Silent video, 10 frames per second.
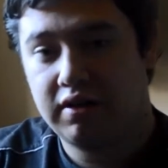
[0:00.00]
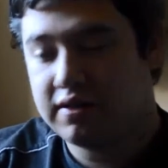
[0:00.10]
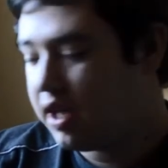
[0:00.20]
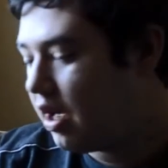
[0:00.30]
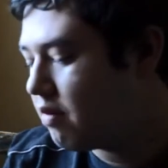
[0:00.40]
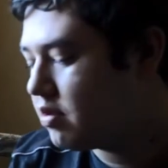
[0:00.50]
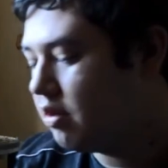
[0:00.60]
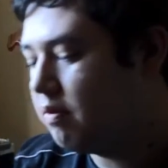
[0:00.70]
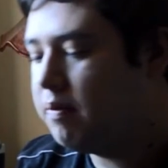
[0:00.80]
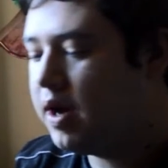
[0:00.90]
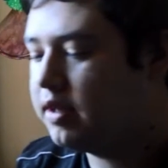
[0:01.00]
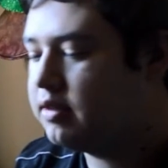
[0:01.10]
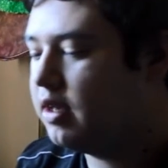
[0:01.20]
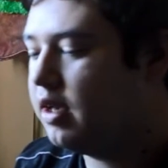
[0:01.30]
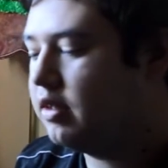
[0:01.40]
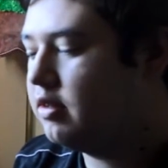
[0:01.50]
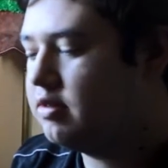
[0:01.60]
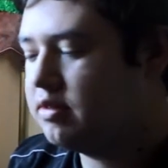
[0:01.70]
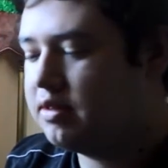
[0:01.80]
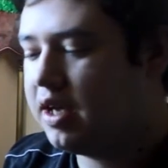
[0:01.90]
absolutely mad, and
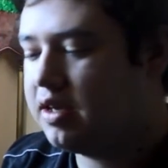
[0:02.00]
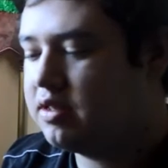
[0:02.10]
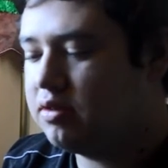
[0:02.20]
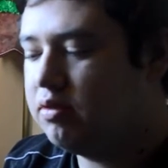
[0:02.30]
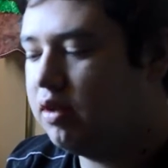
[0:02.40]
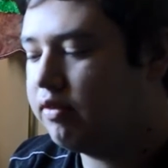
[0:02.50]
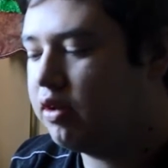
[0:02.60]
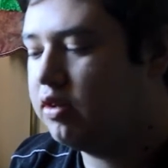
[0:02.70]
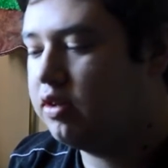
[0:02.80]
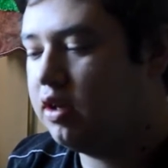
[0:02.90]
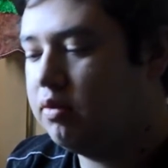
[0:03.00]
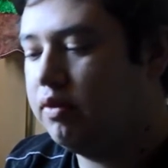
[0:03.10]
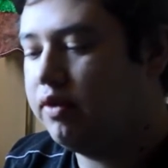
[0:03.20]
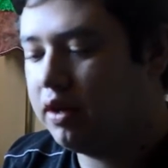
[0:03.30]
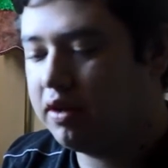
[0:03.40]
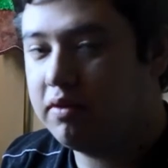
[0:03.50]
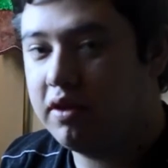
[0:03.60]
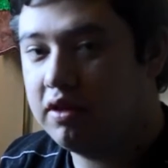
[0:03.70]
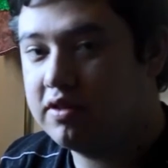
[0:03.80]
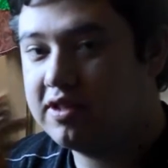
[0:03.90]
that is all I've got on with it. I'm only
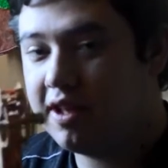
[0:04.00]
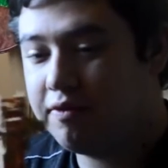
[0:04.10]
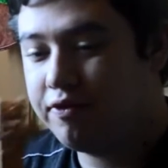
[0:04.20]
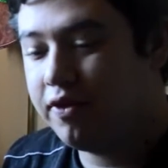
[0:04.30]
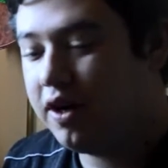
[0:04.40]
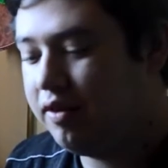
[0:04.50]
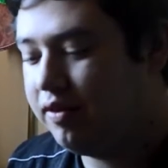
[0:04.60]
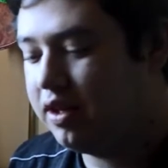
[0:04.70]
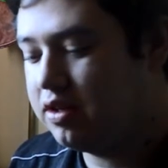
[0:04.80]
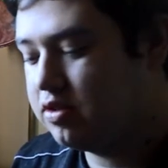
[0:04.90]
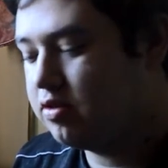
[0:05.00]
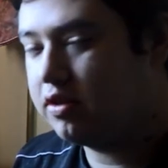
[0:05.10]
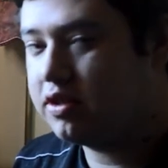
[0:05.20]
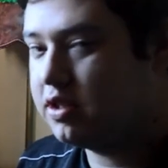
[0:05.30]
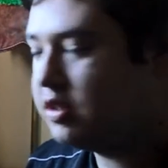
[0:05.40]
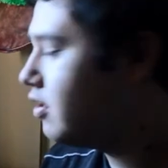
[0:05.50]
on step 5 in the instructions,